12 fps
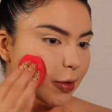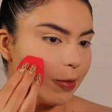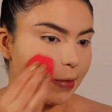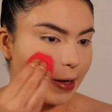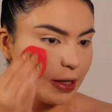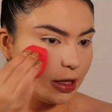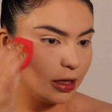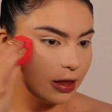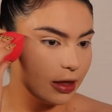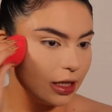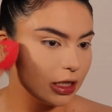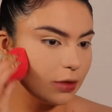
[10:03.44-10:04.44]
in mind that
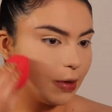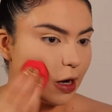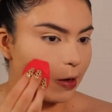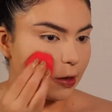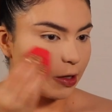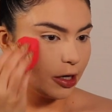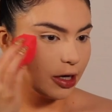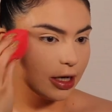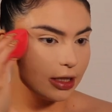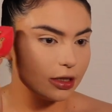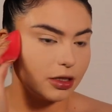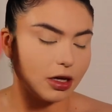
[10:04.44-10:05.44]
this powder
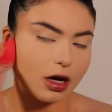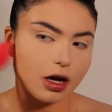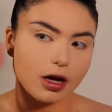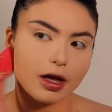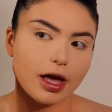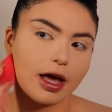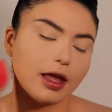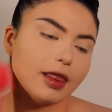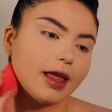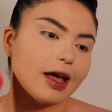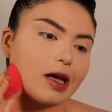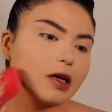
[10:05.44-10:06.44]
is not a
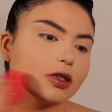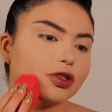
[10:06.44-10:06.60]
like